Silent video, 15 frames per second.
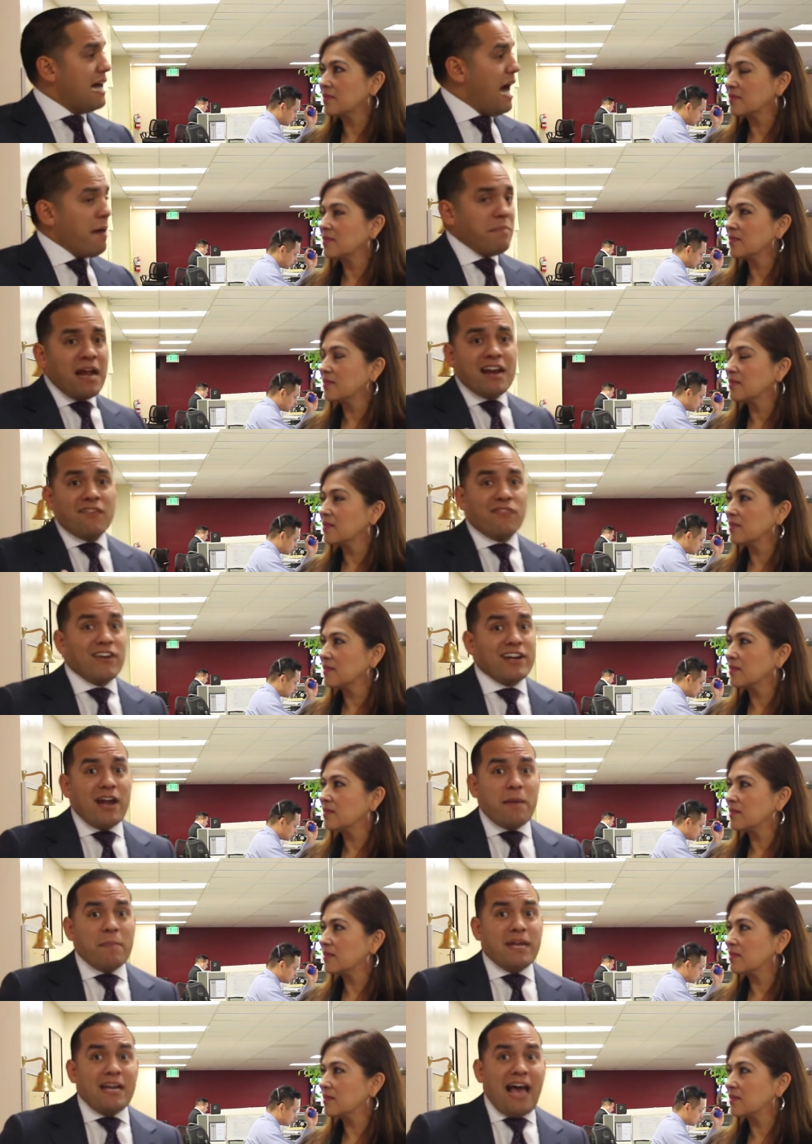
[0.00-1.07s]
Speaker 1: I'm not afraid
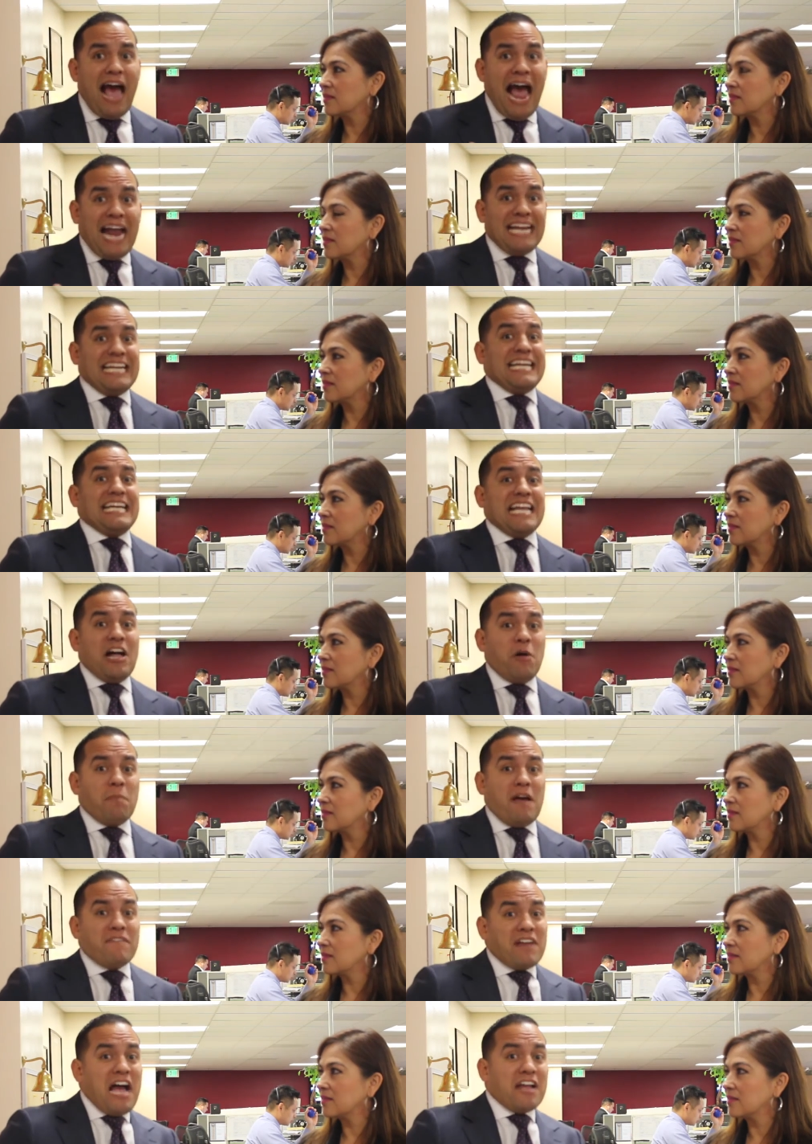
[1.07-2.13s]
to admit I need help.
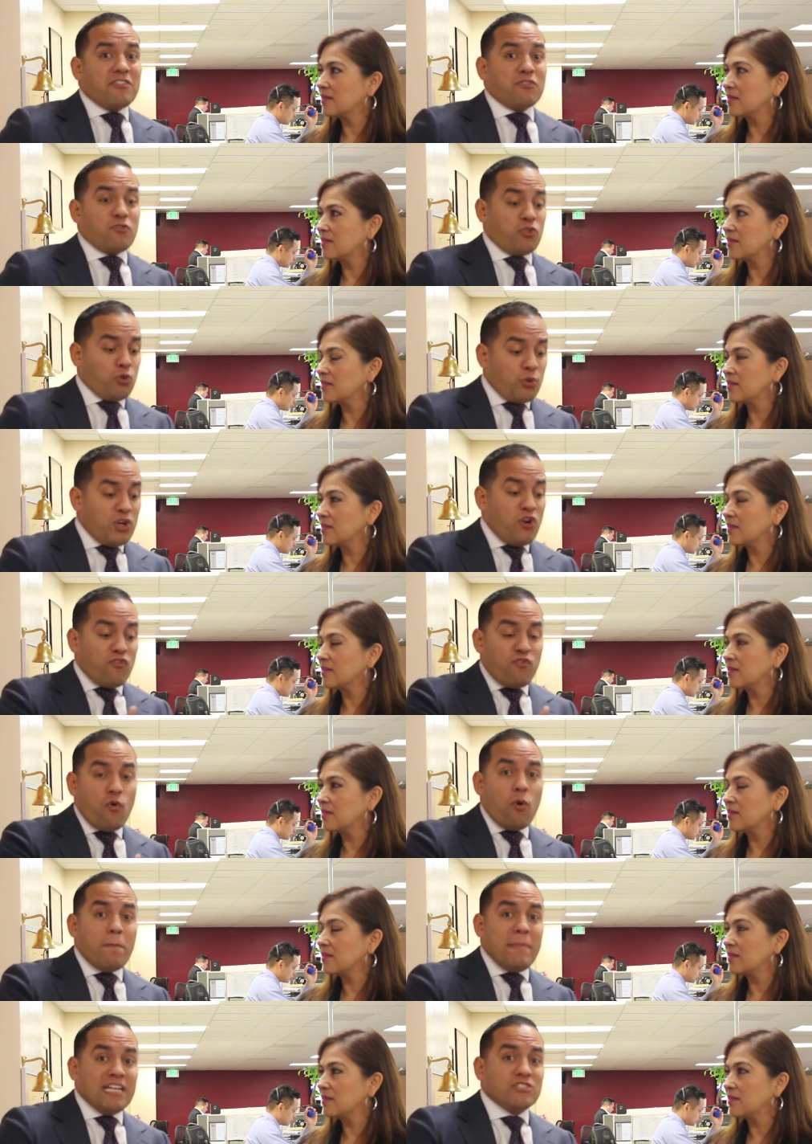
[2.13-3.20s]
I've got three or
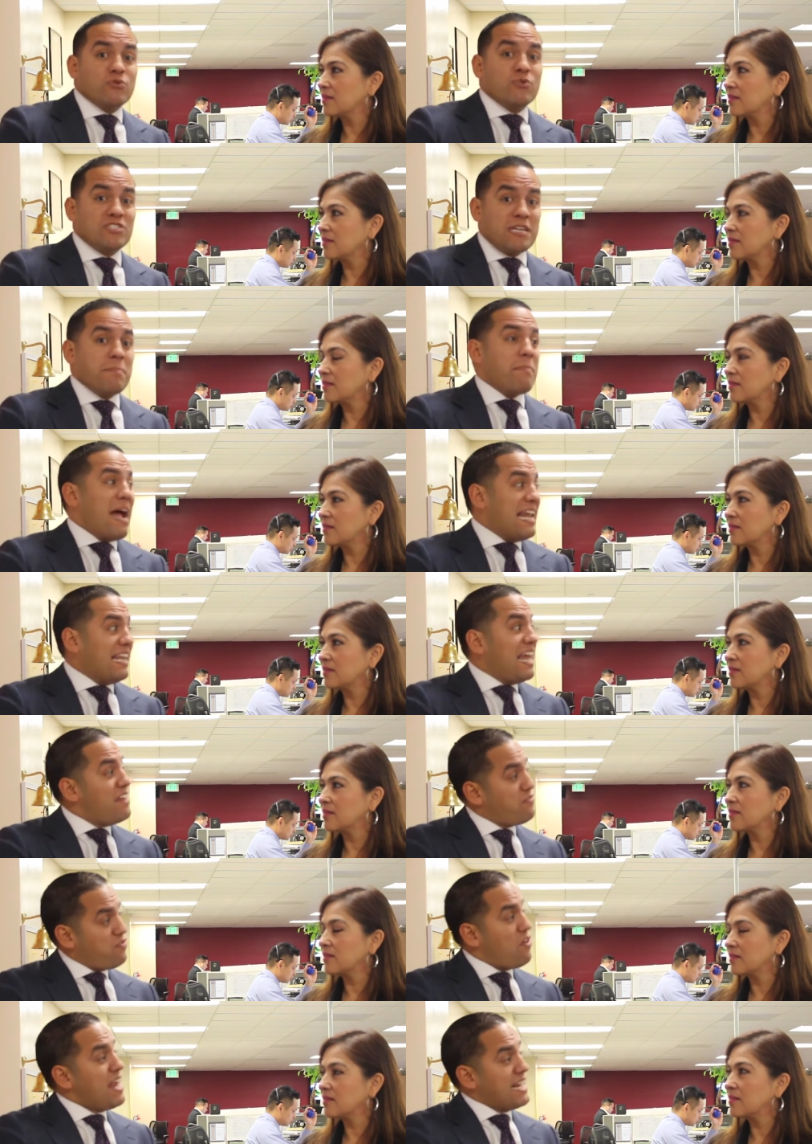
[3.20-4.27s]
four mentors in my
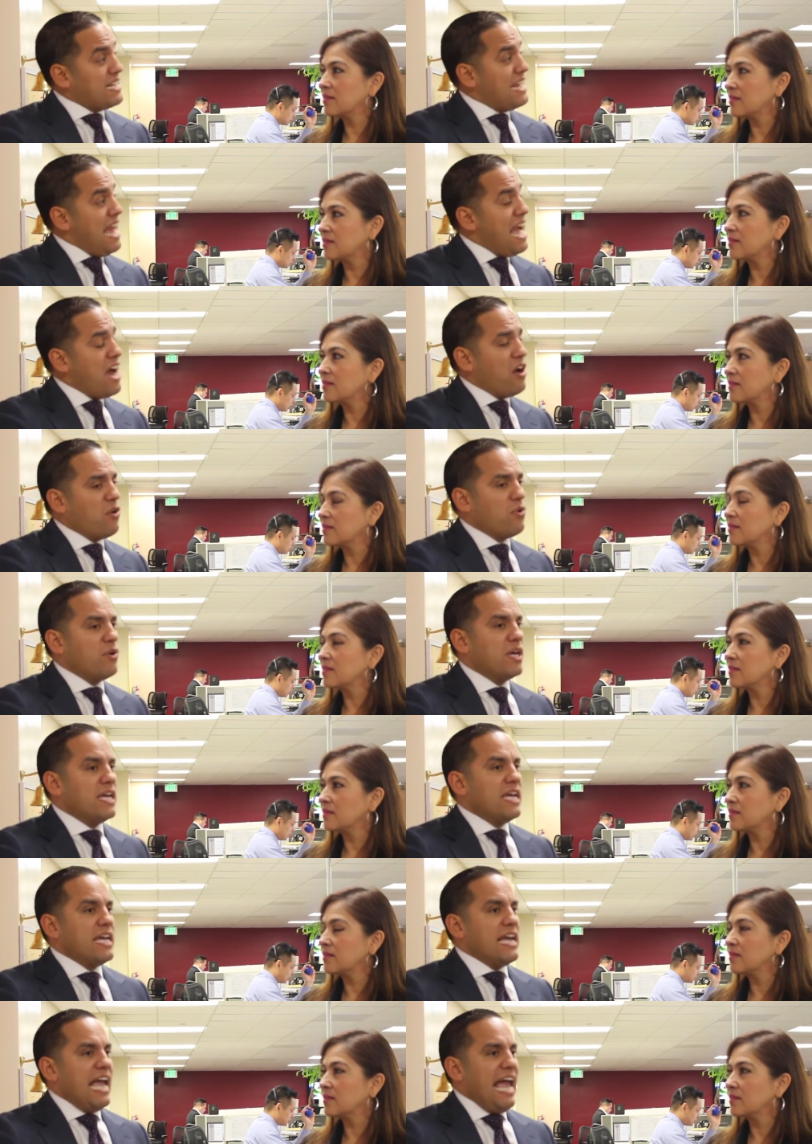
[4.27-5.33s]
life right now.
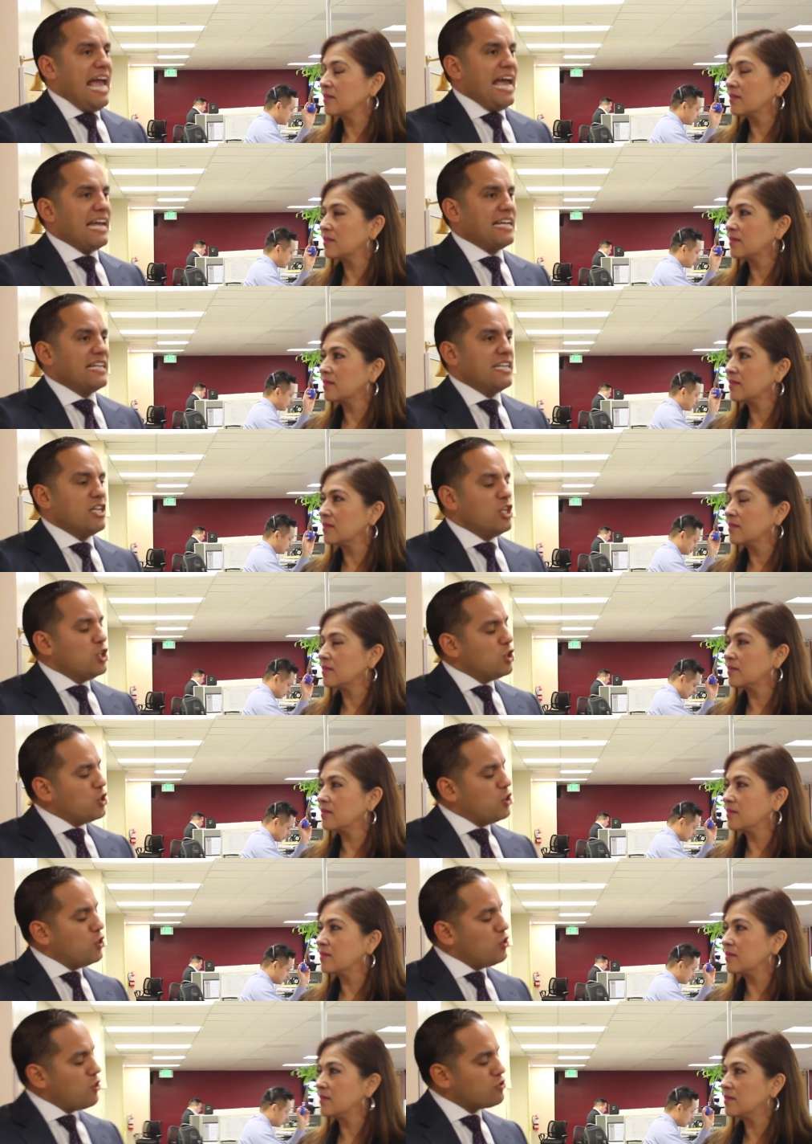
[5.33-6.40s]
And
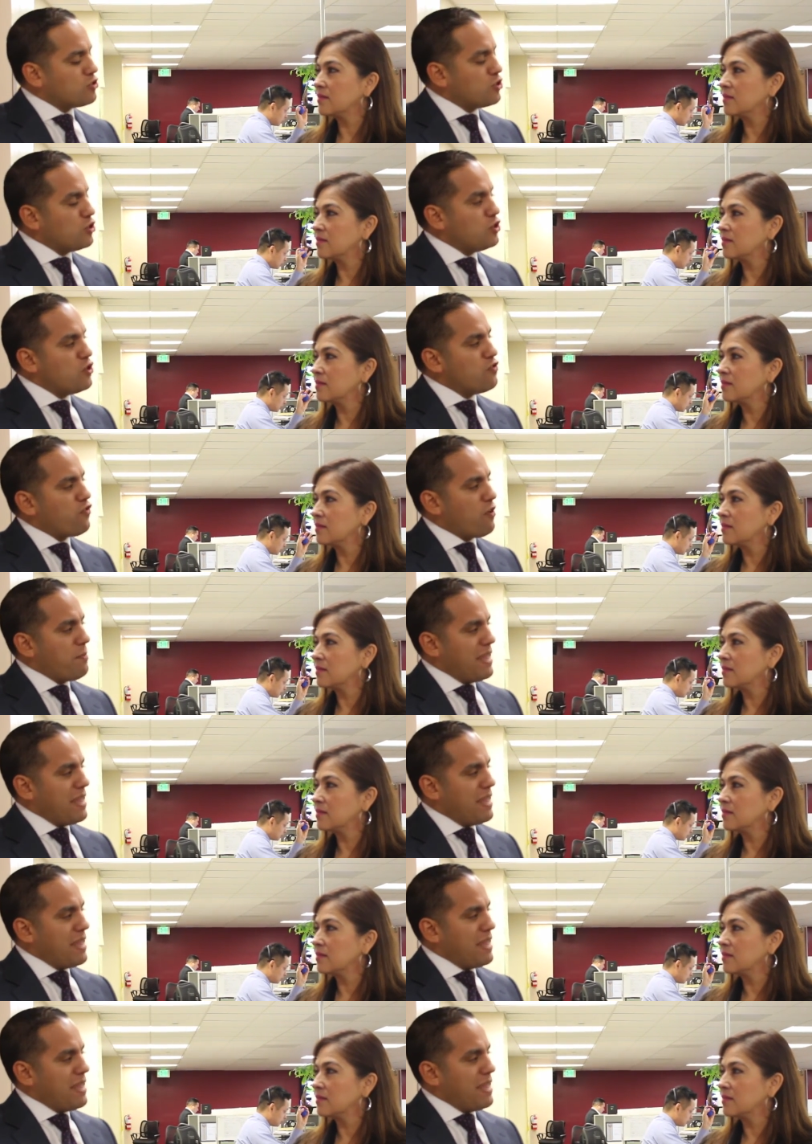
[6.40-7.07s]
kudos to you for